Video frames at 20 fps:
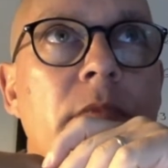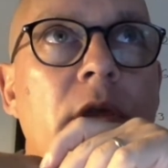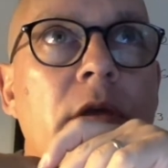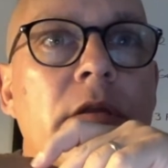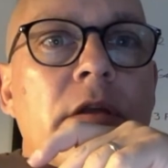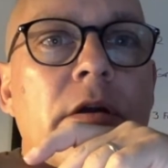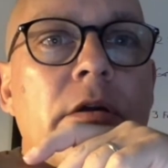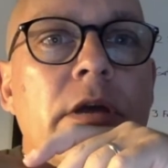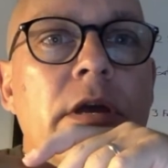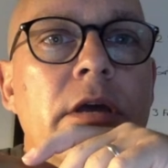
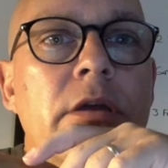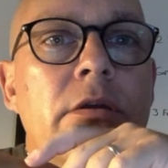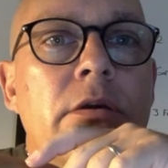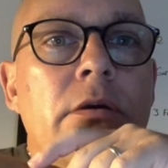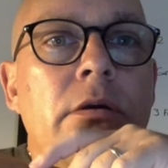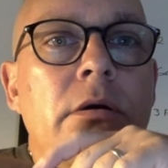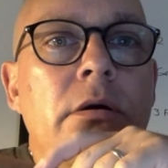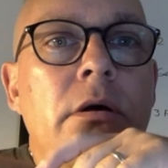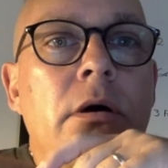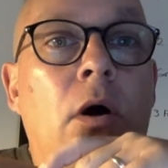They're
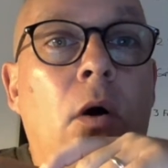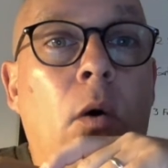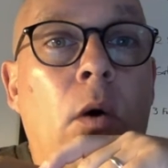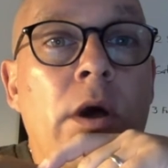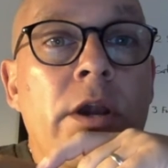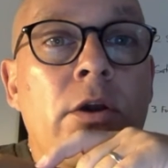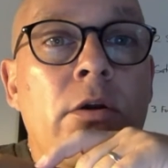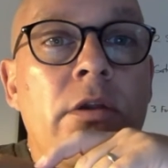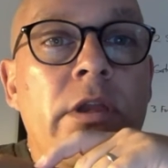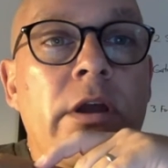either
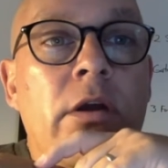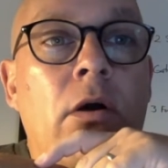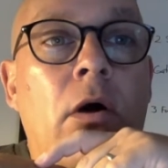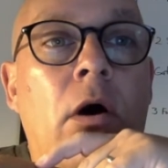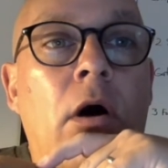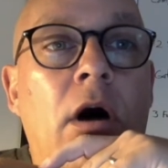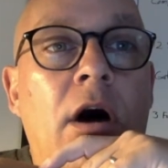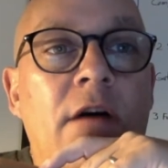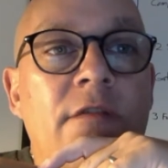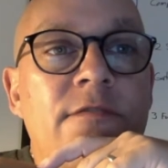on or they're
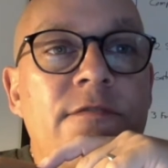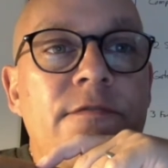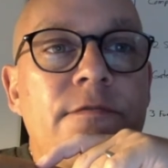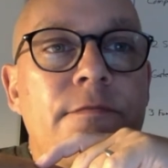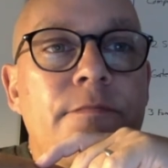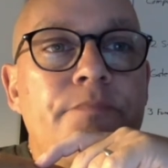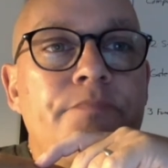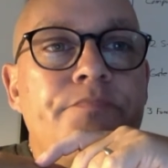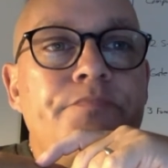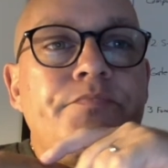off,
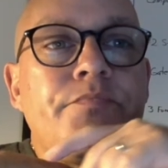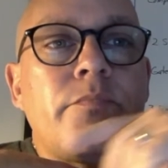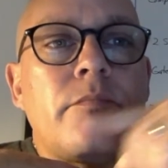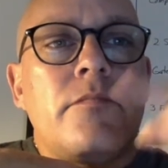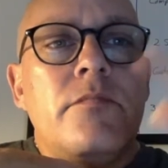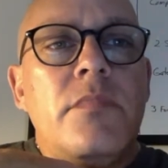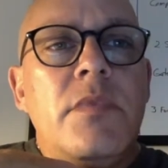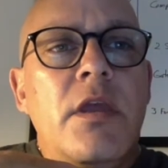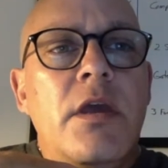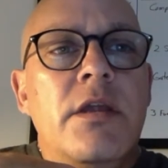
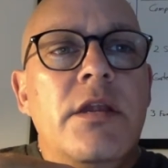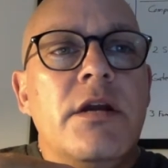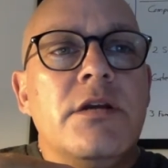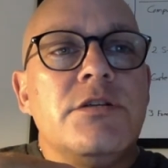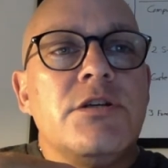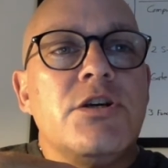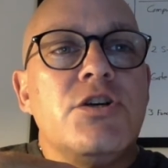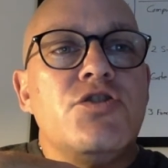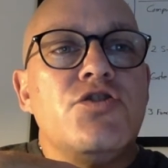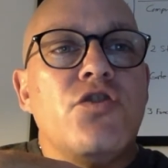and
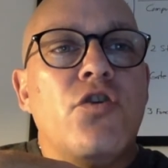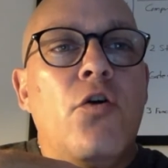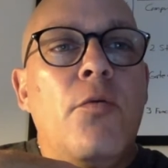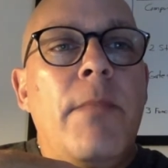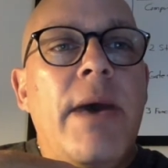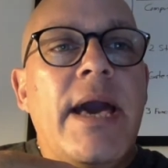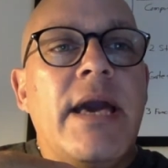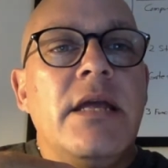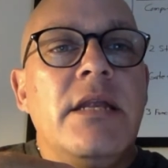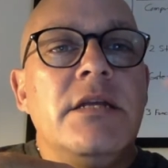there's a control
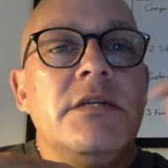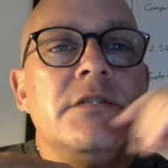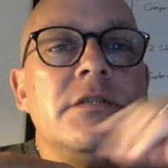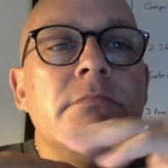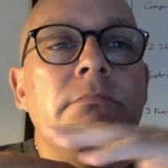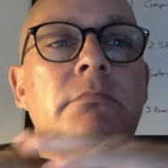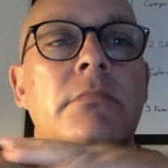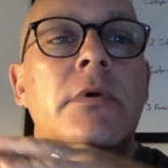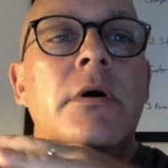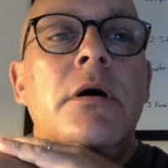
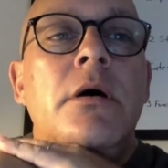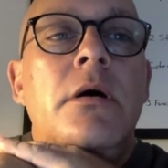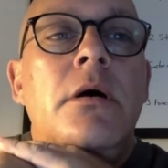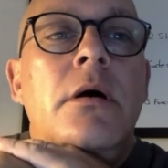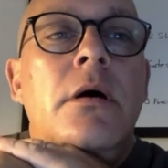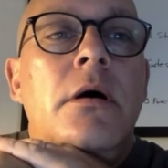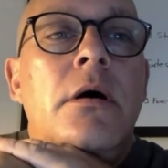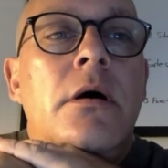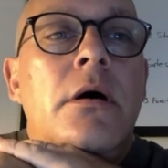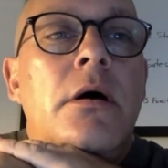mechanism.
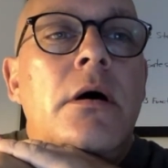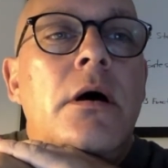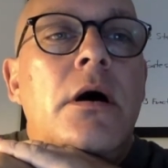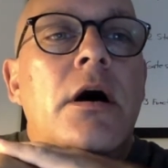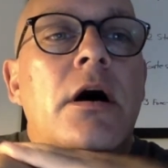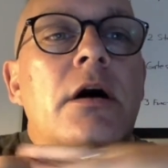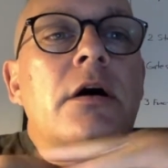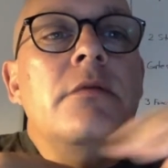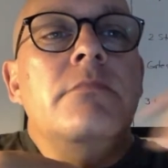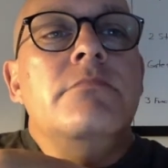
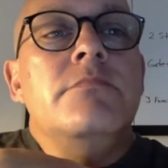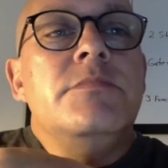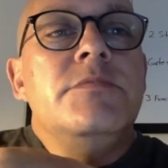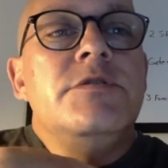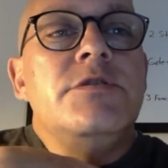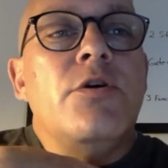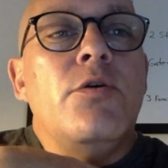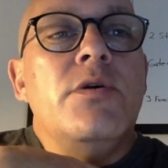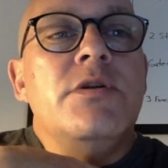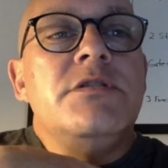
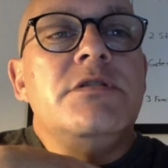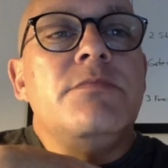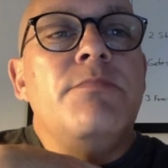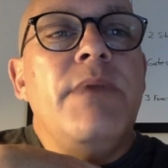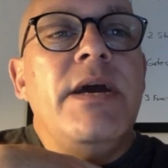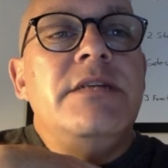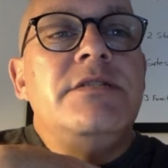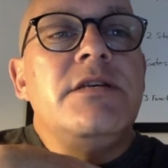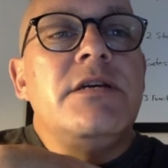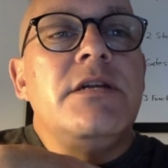So it's
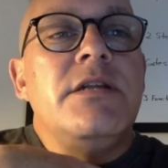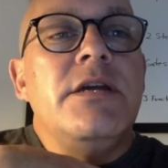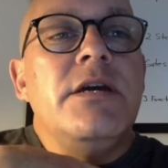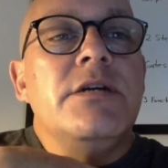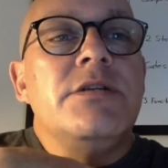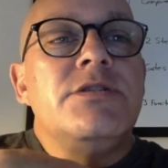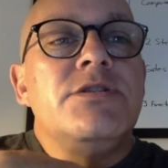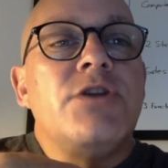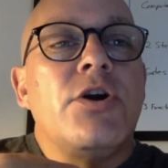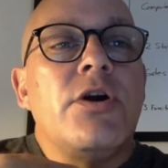basically
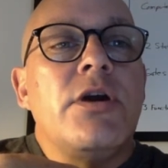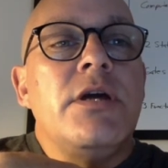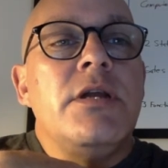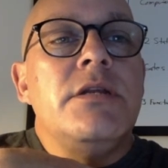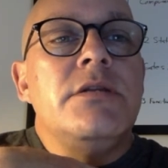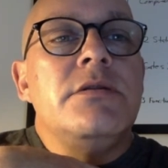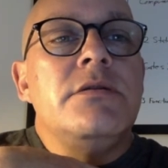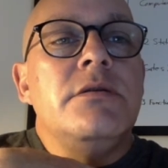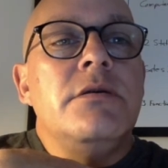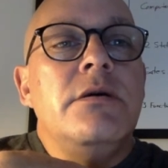a
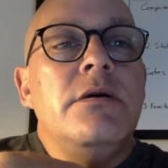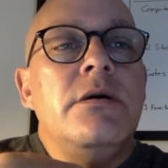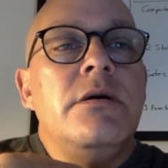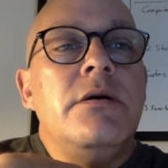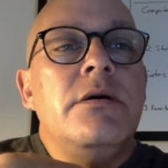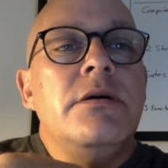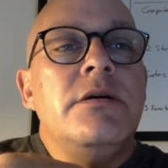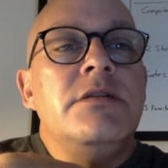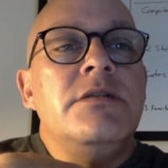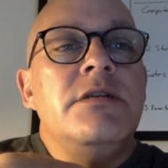circuit
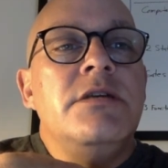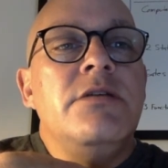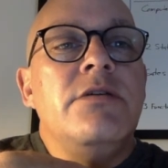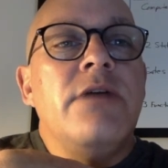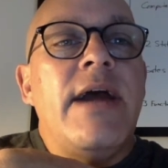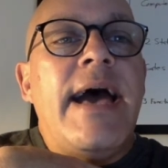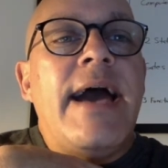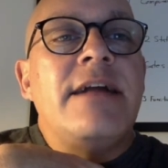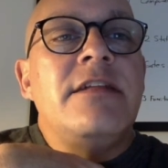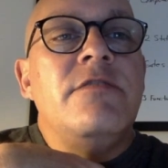is
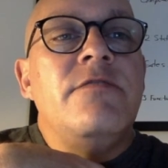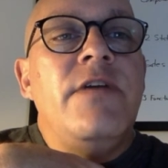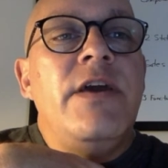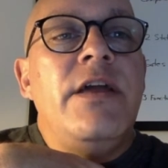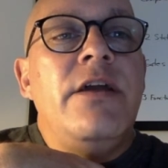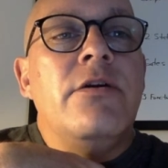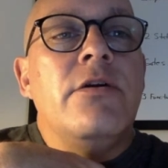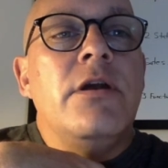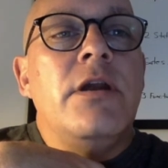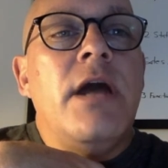either
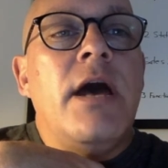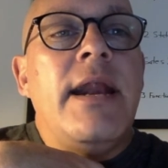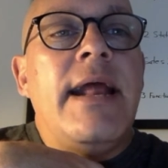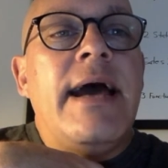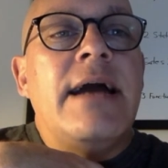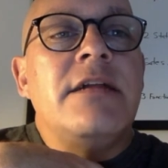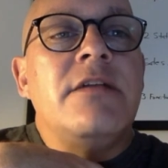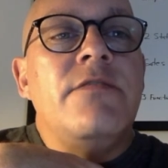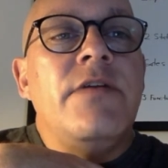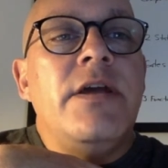activated or not
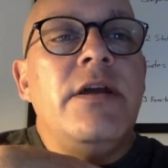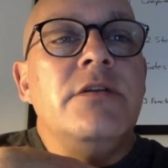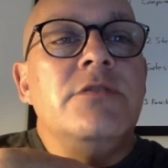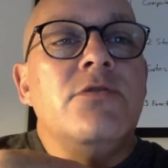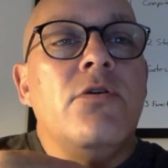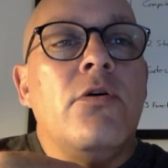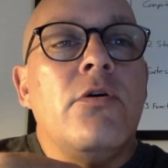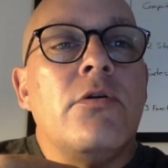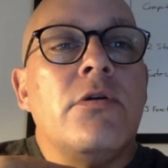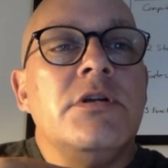activated.
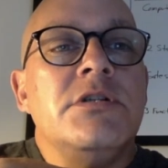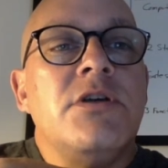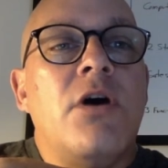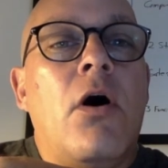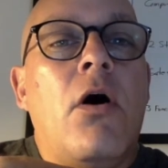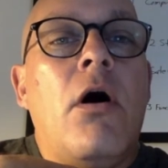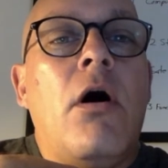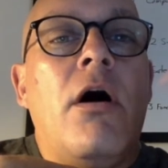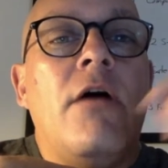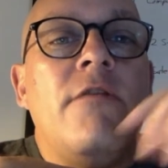It's on or it's
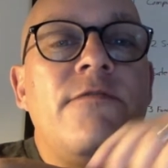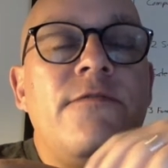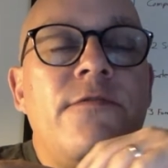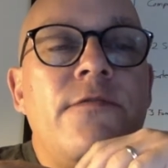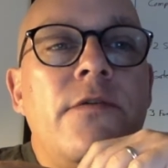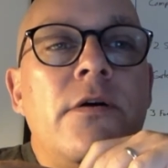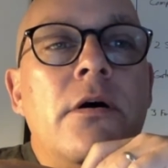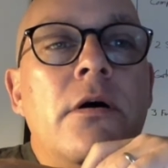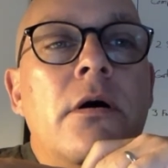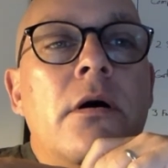off.